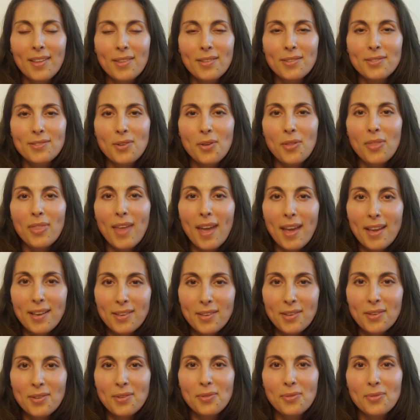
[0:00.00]
So
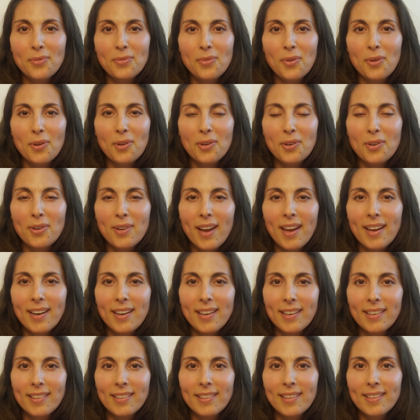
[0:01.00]
thank you for
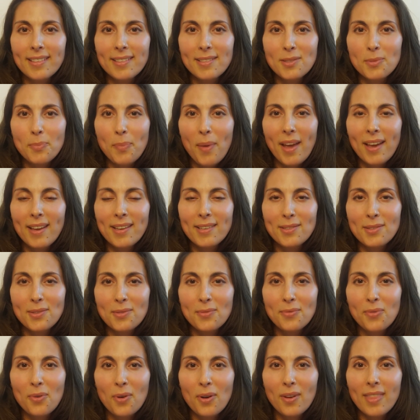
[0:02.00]
creating the space
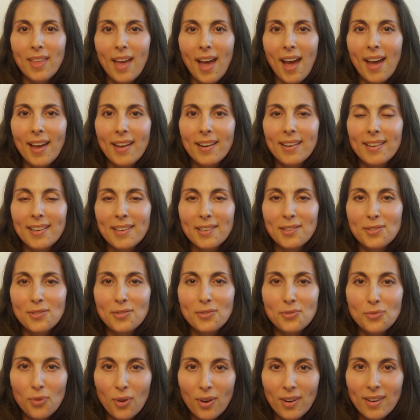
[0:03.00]
for that
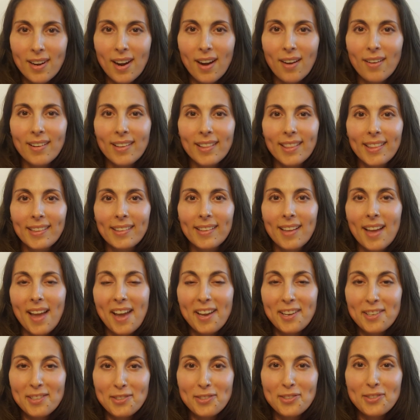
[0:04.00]

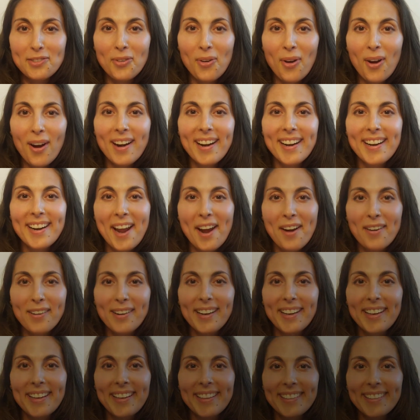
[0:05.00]
extraordinary